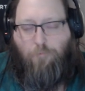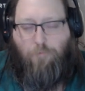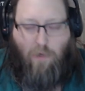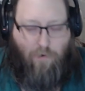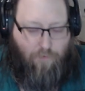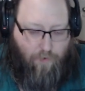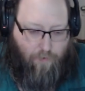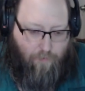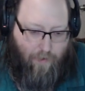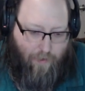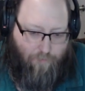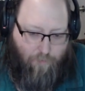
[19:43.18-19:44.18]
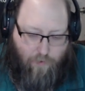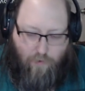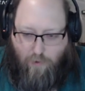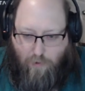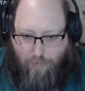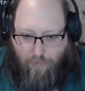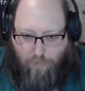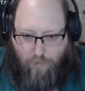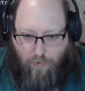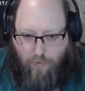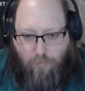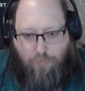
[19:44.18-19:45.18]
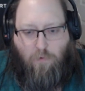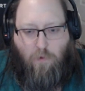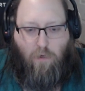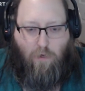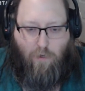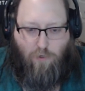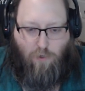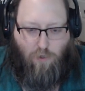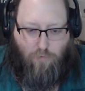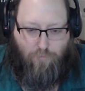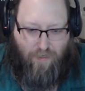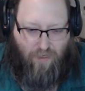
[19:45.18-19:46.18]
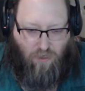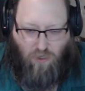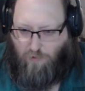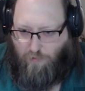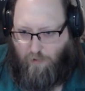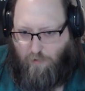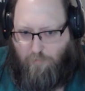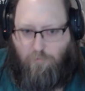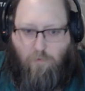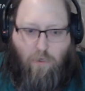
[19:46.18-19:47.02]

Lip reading: If you have worked on code before, it shouldn't be too hard.